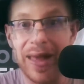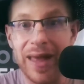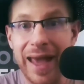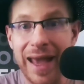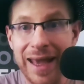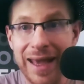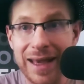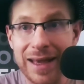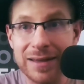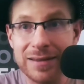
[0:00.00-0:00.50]

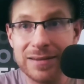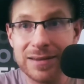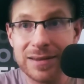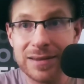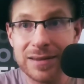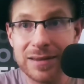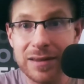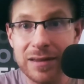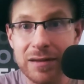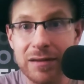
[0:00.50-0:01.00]
and
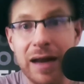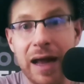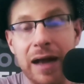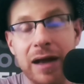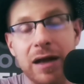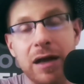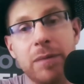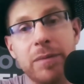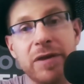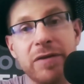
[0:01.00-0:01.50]
they're
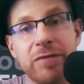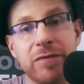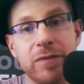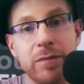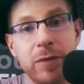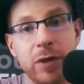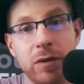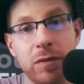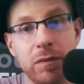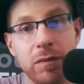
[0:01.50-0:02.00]
not coming
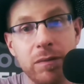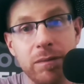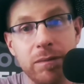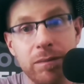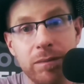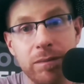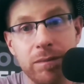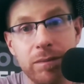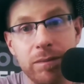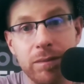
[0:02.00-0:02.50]
from you.
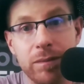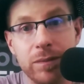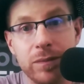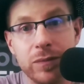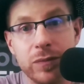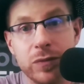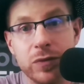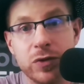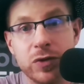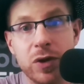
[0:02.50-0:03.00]

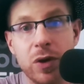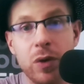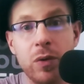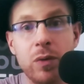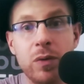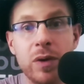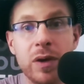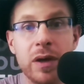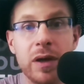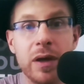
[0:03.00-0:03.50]
So